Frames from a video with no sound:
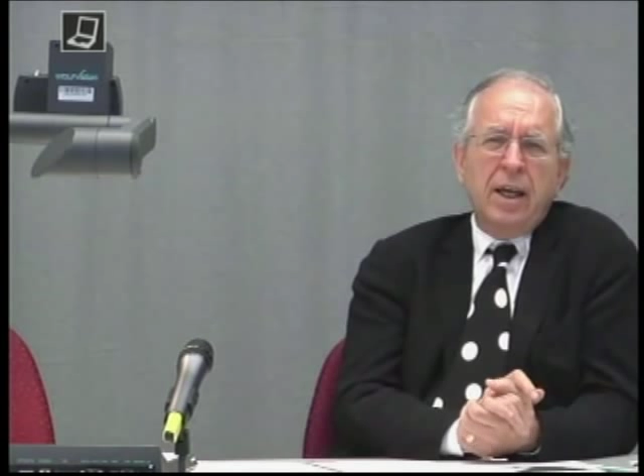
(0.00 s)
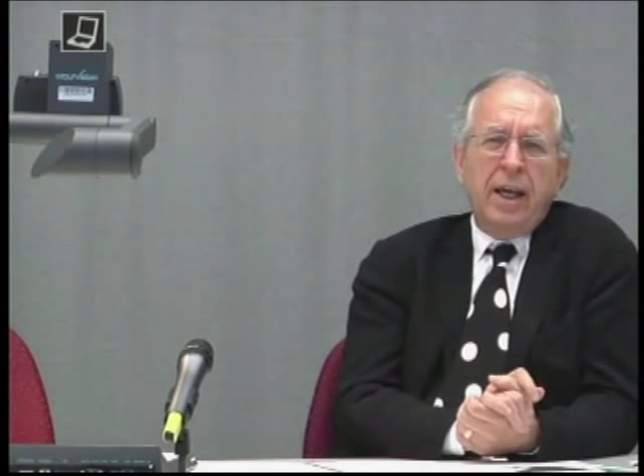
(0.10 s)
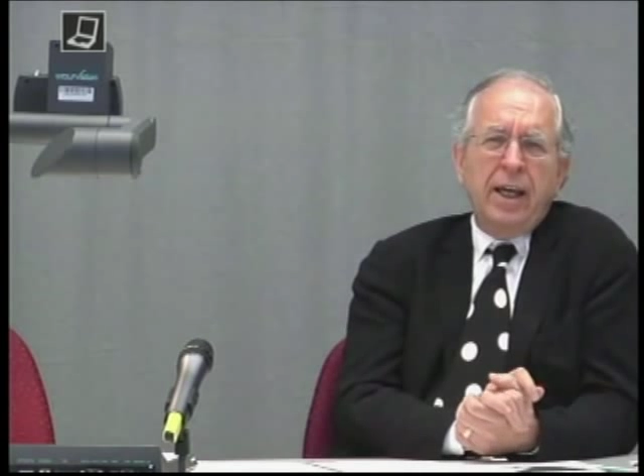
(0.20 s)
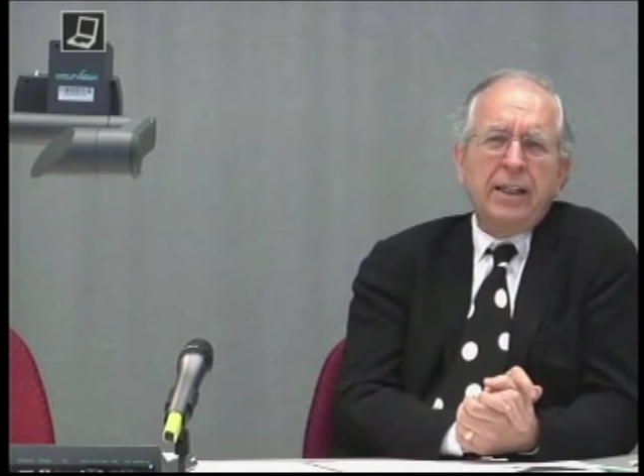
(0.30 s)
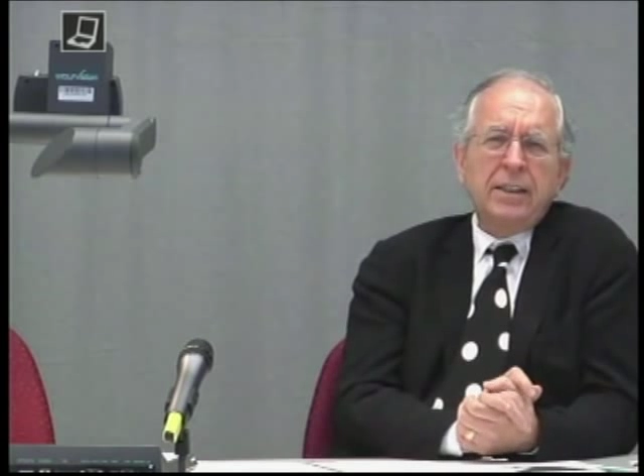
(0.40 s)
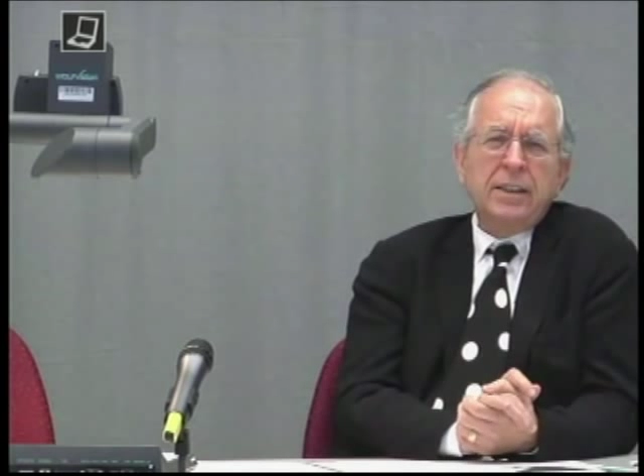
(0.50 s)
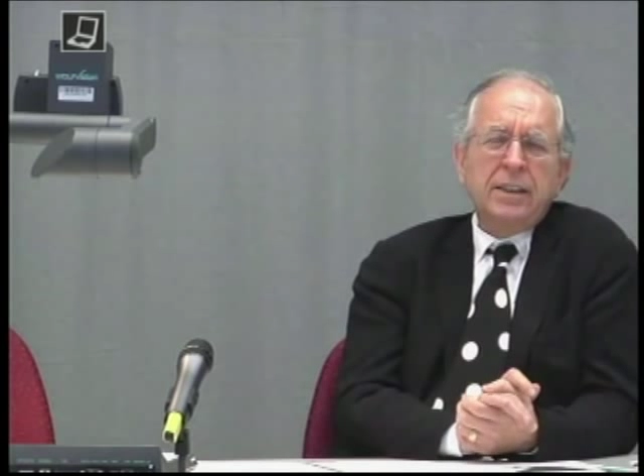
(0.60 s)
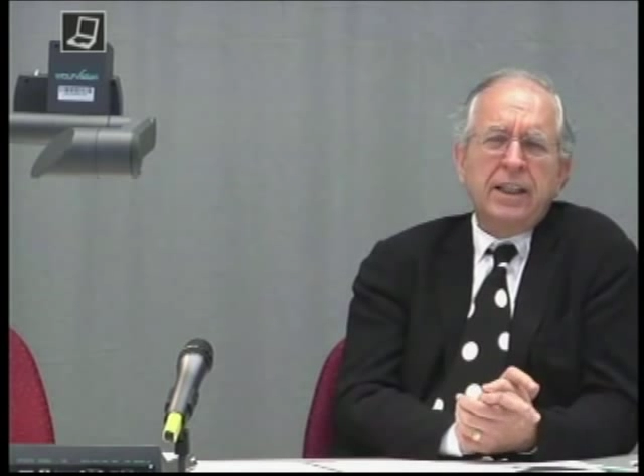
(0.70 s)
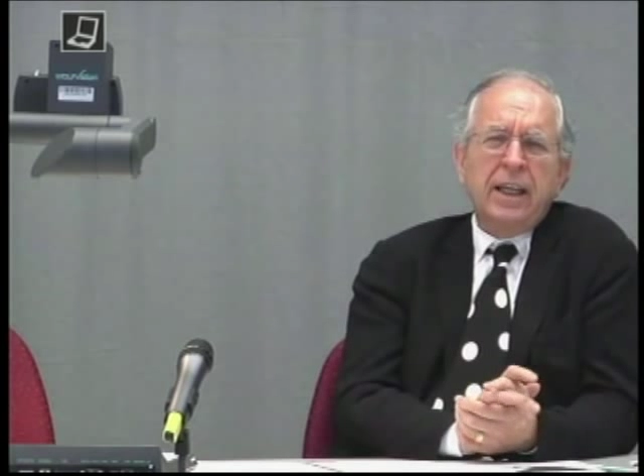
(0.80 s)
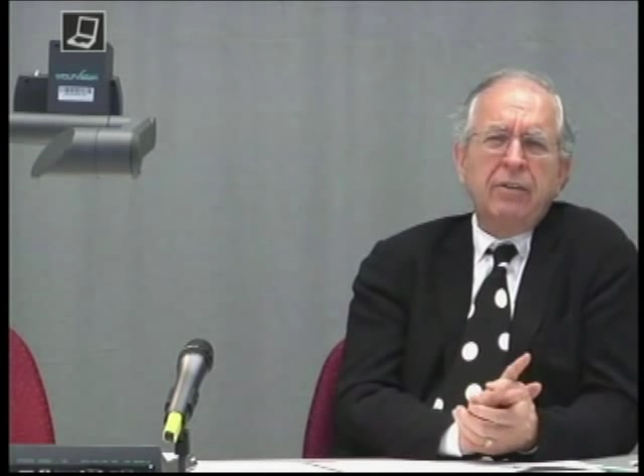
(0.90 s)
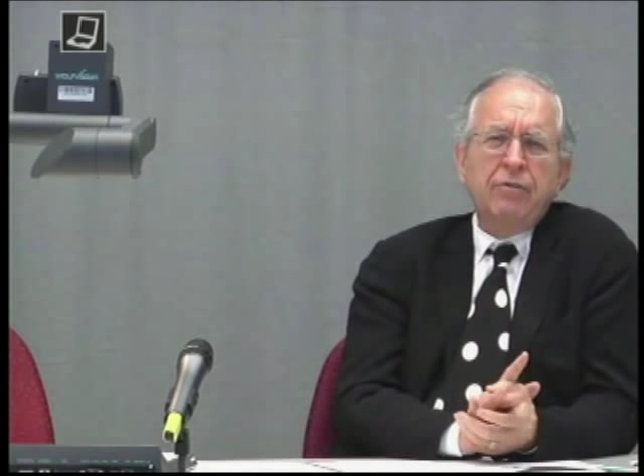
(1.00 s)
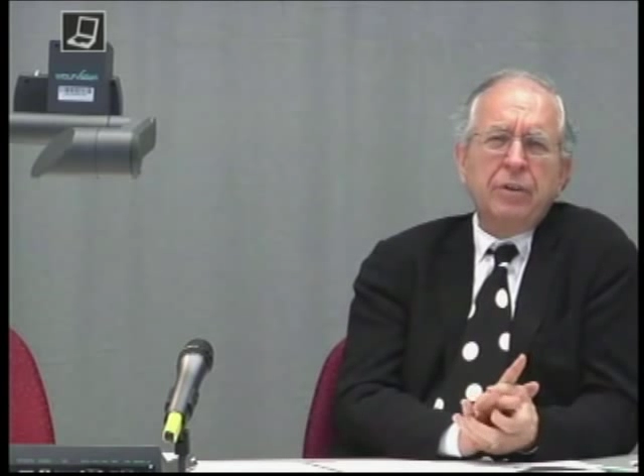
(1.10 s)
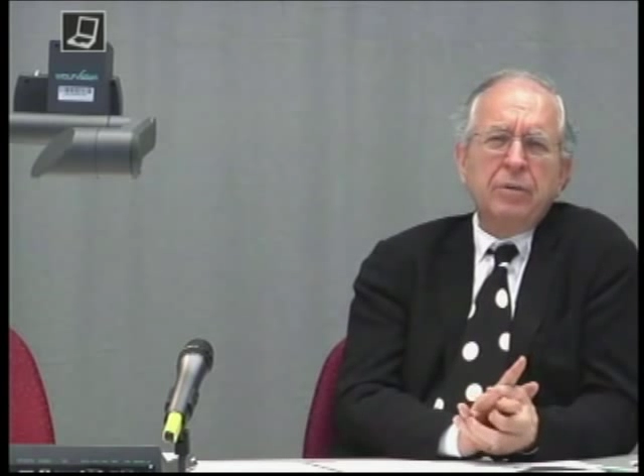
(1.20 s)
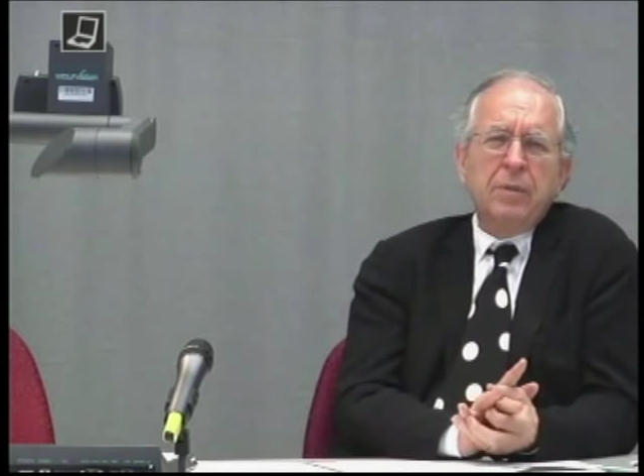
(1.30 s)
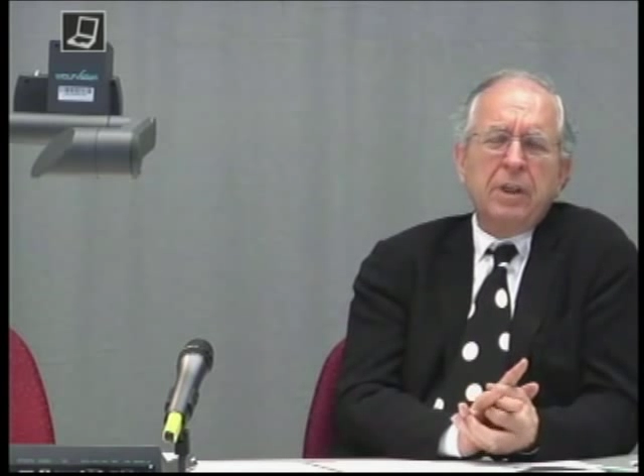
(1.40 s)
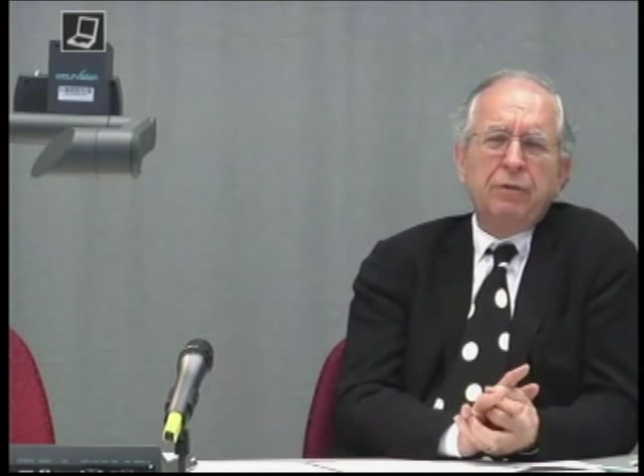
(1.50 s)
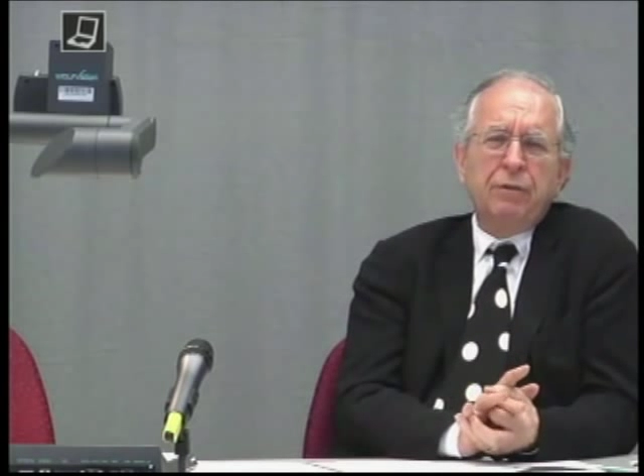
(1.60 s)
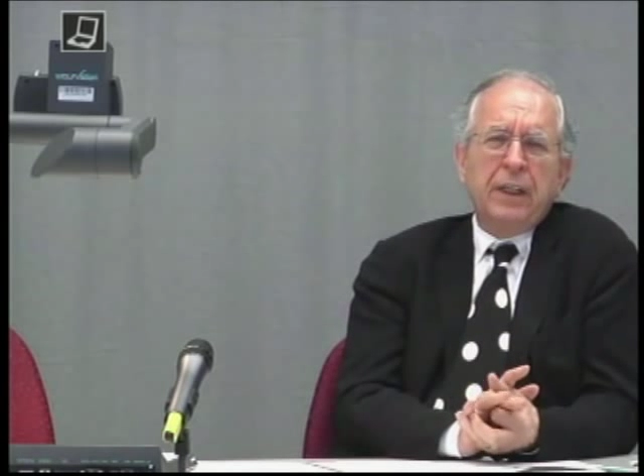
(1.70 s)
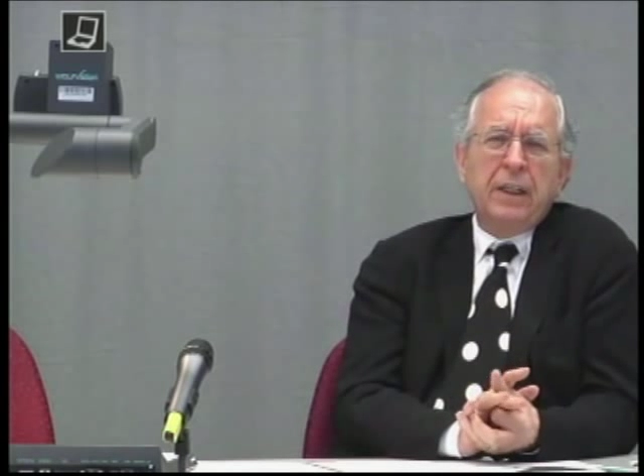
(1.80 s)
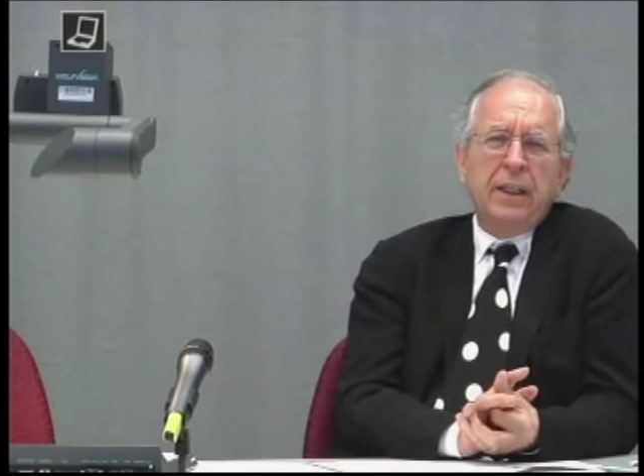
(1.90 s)
and gave them a
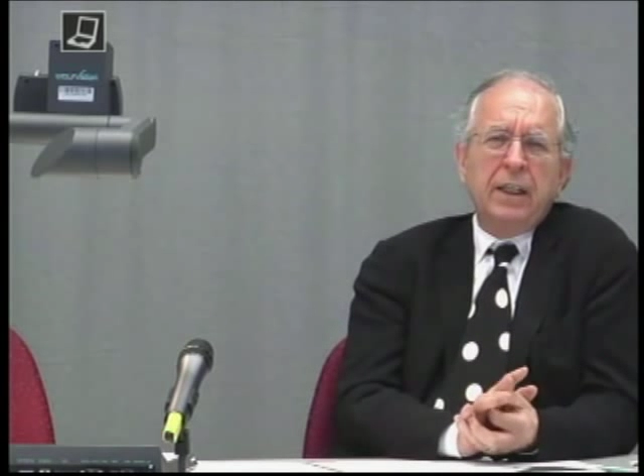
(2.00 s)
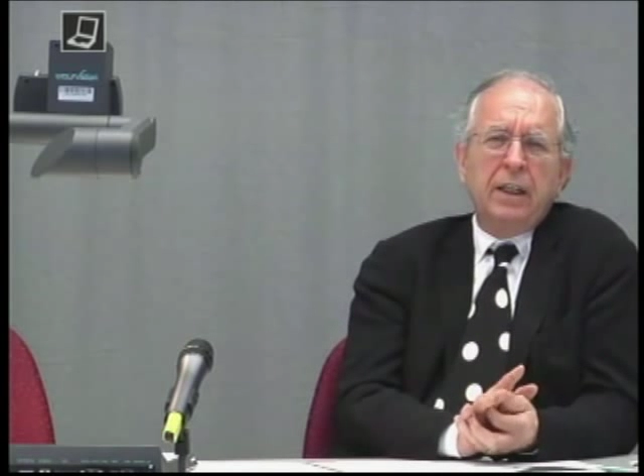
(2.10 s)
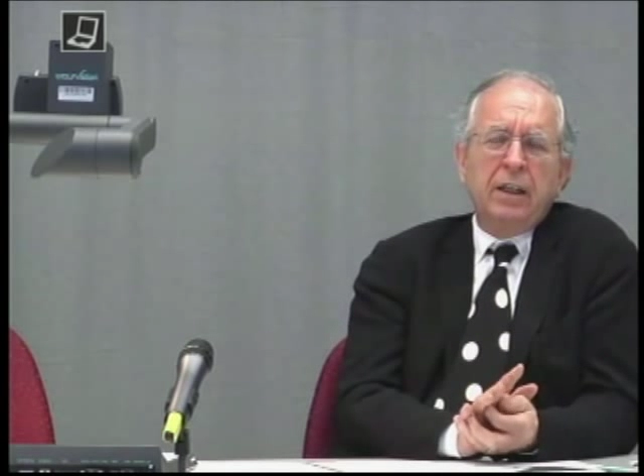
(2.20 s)
feeling